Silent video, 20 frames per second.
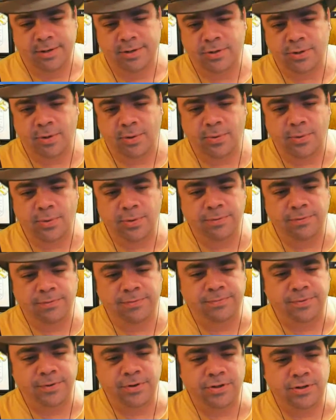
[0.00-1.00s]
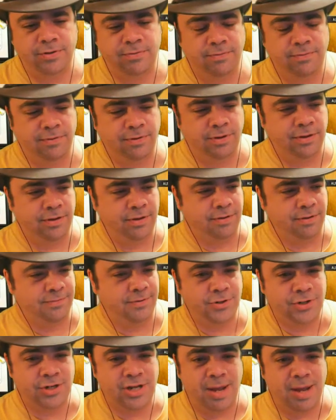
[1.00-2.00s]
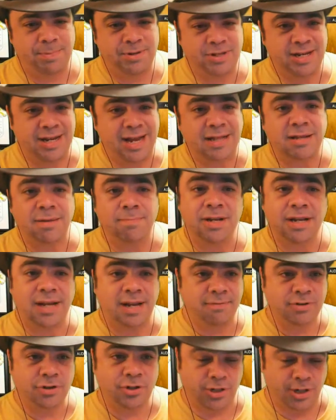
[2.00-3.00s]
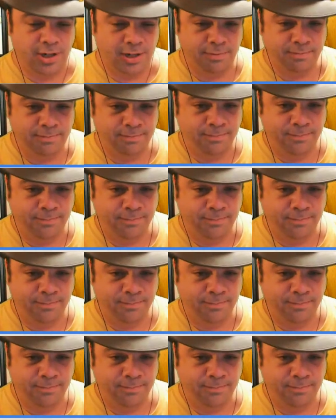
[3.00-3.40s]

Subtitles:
So the first step is to get them to give a shit,